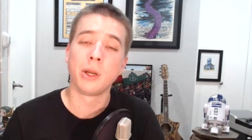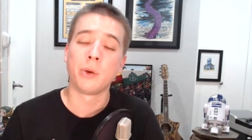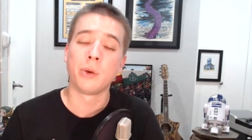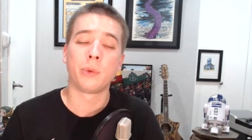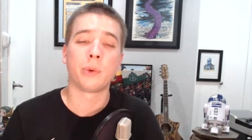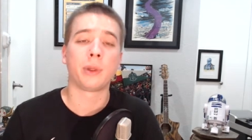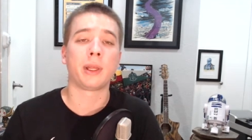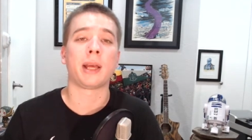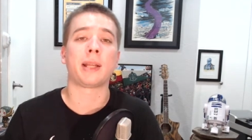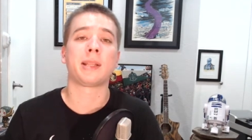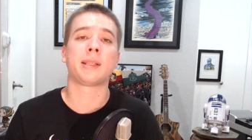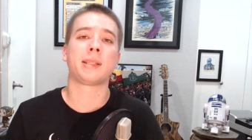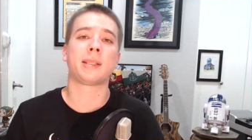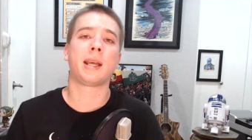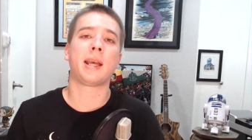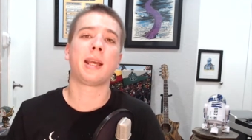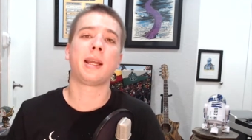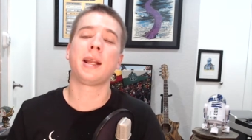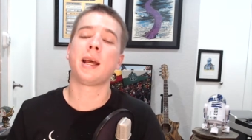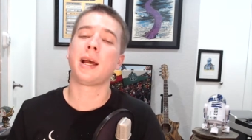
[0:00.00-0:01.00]
With that
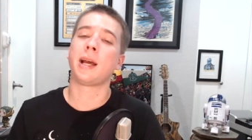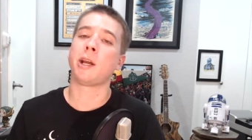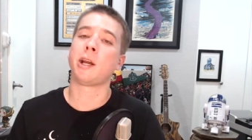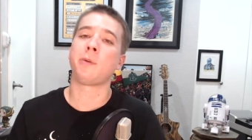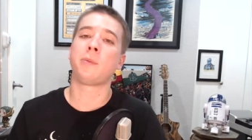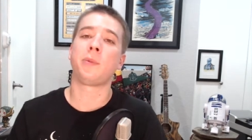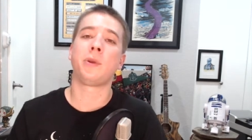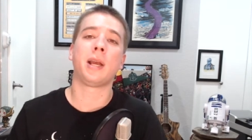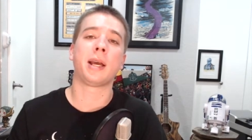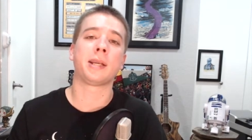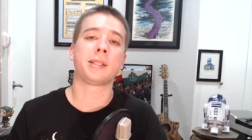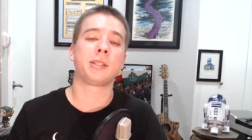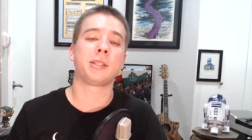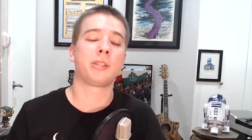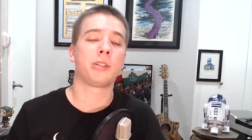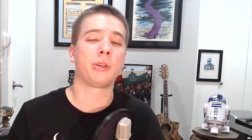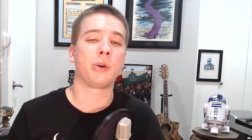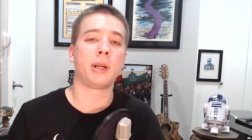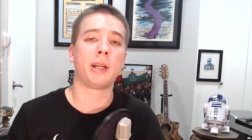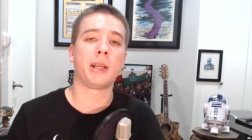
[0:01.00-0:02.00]
said, I hope you guys
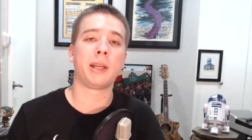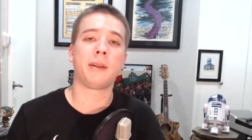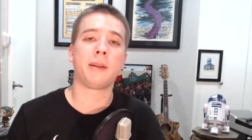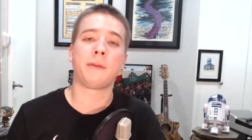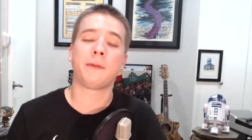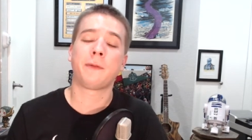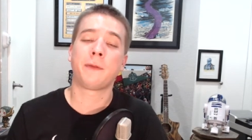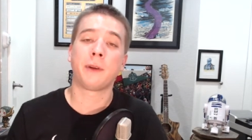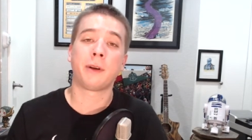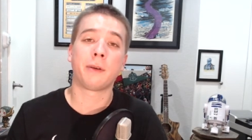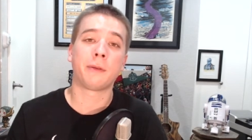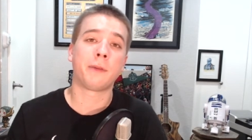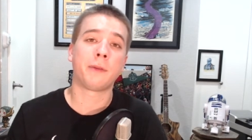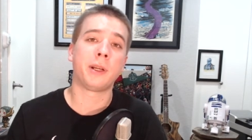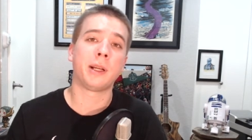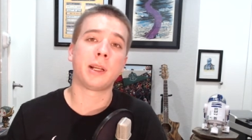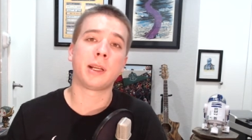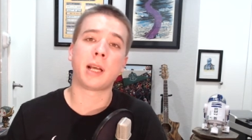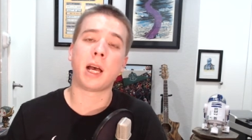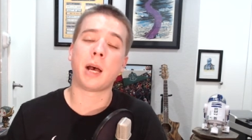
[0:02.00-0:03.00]
enjoyed it. Feel free
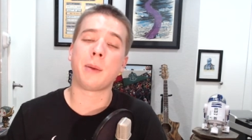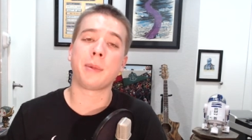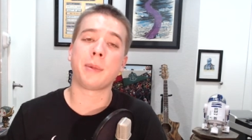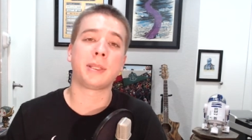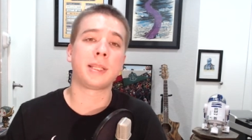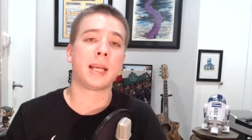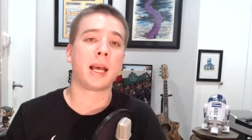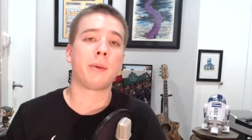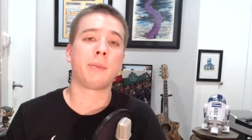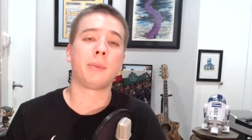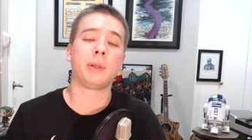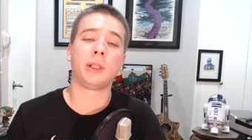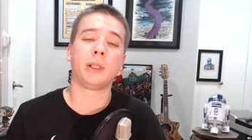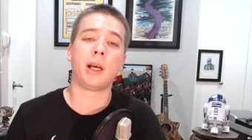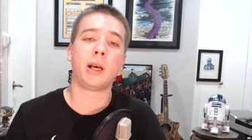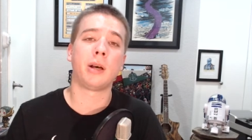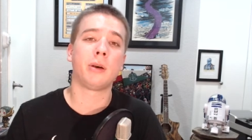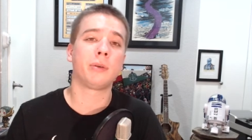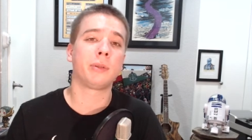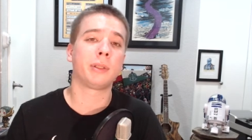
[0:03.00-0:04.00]
to comment down
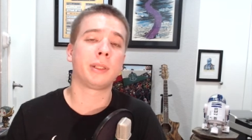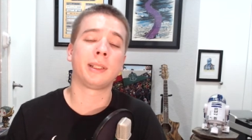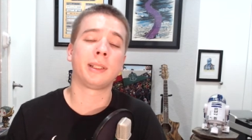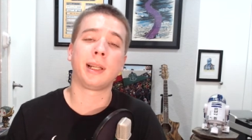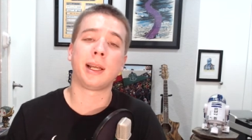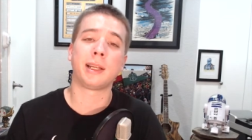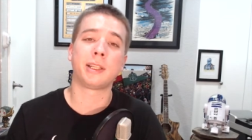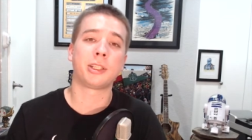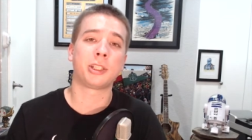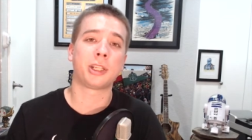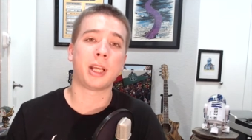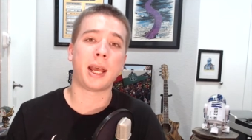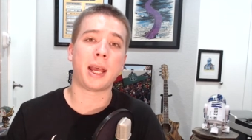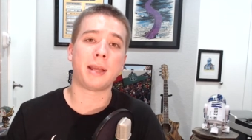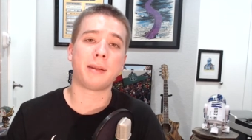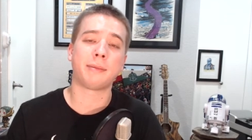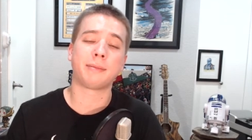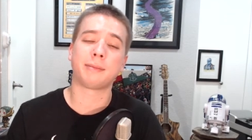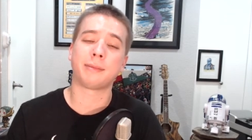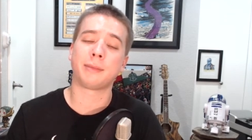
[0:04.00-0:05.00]
below and let's
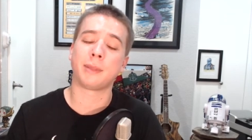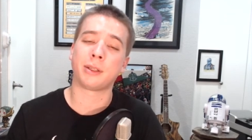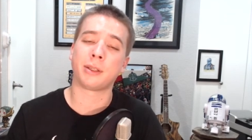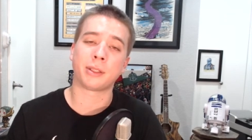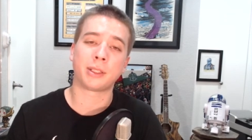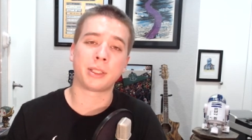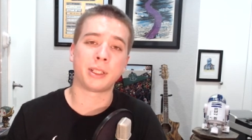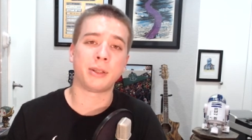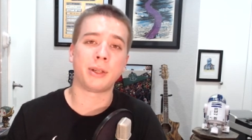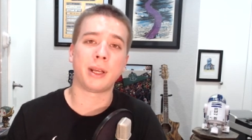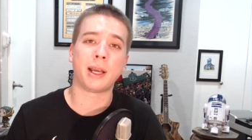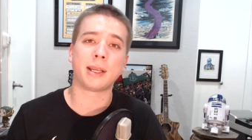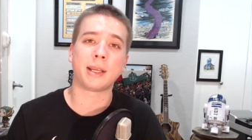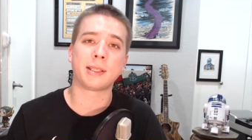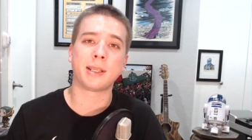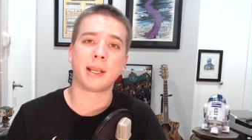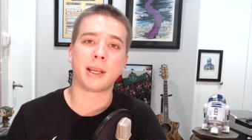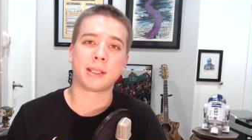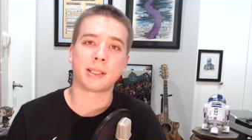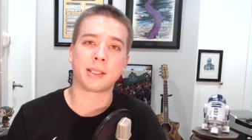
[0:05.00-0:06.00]
chat. I'll see you guys next